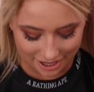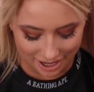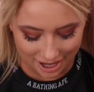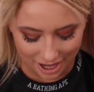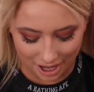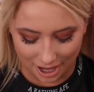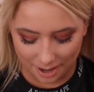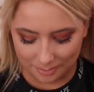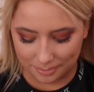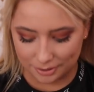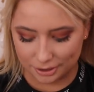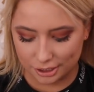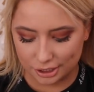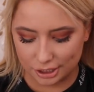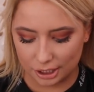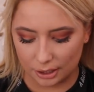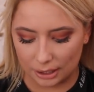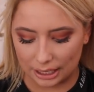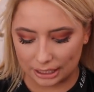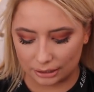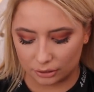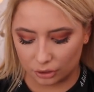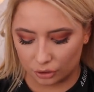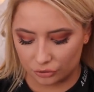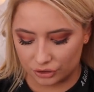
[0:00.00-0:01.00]
Um, so
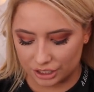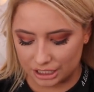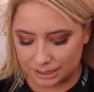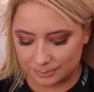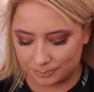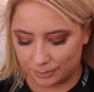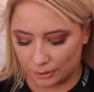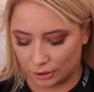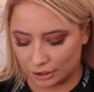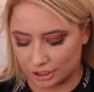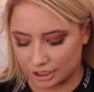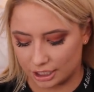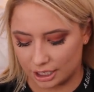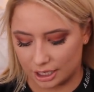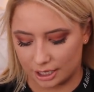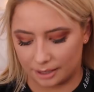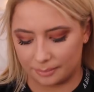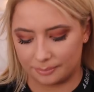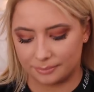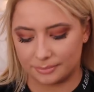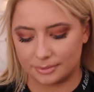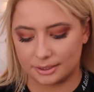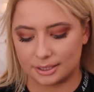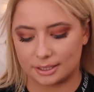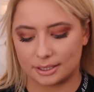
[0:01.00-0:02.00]
I got these
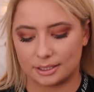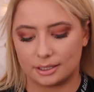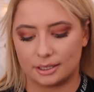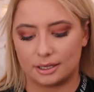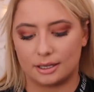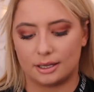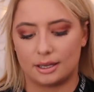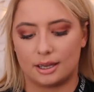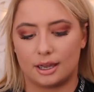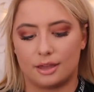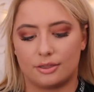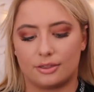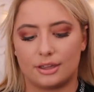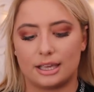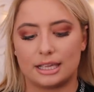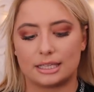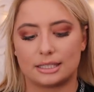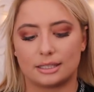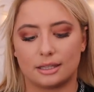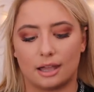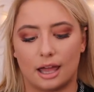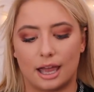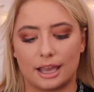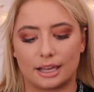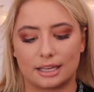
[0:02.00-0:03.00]
bottoms,
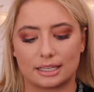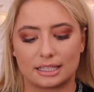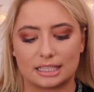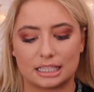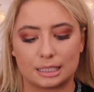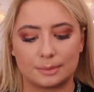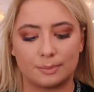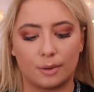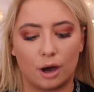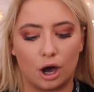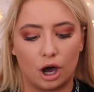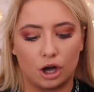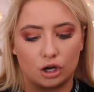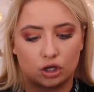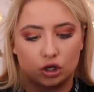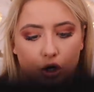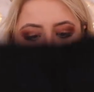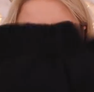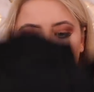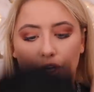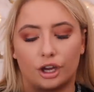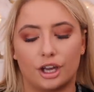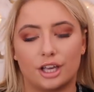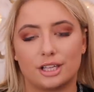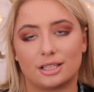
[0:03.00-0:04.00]
these like smart
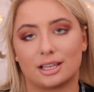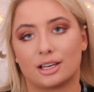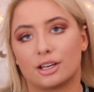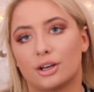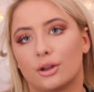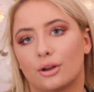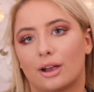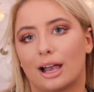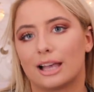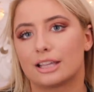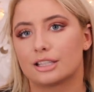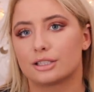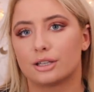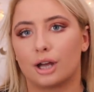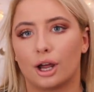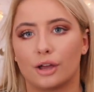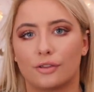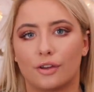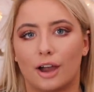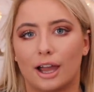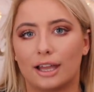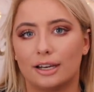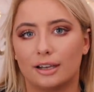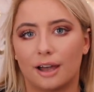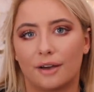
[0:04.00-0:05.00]
joggers, and you guys know
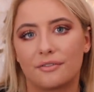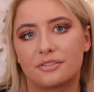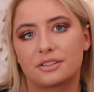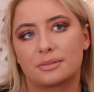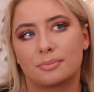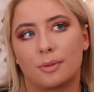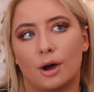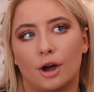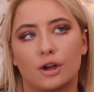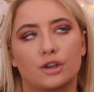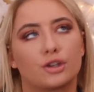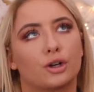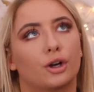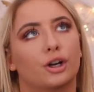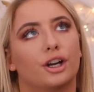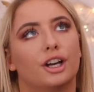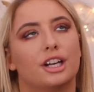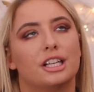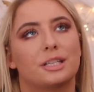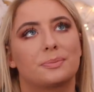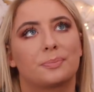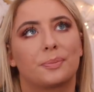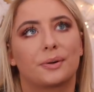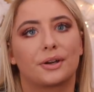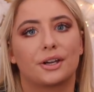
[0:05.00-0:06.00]
that I love smart
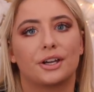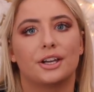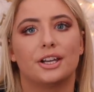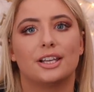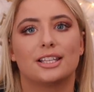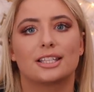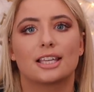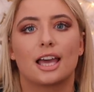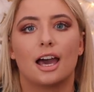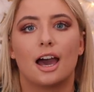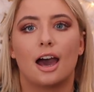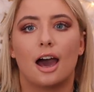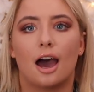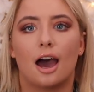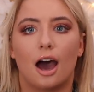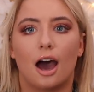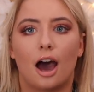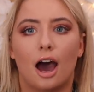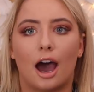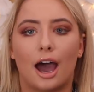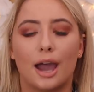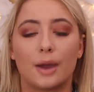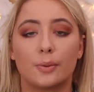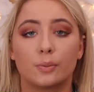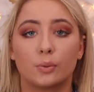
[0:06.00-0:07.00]
joggers because
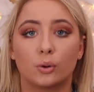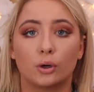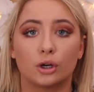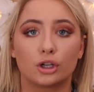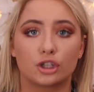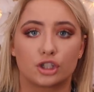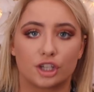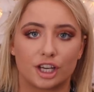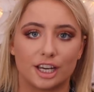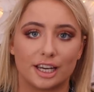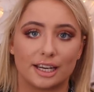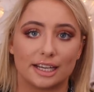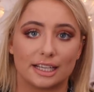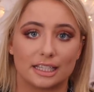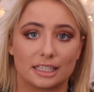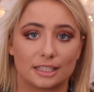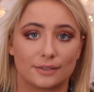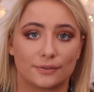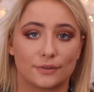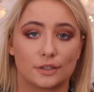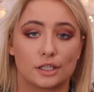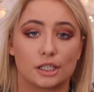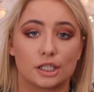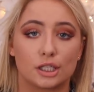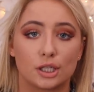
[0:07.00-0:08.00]
I wore jeans
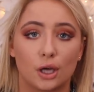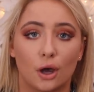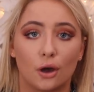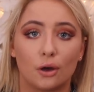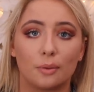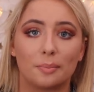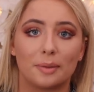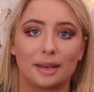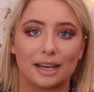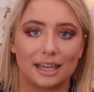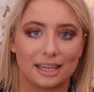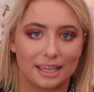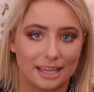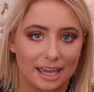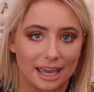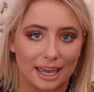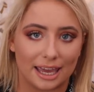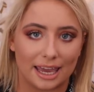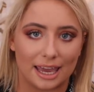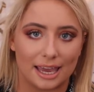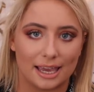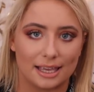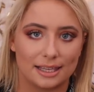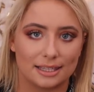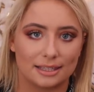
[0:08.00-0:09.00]
for so many
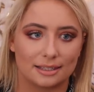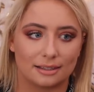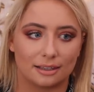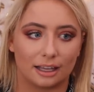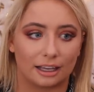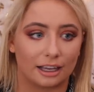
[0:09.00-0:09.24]
years.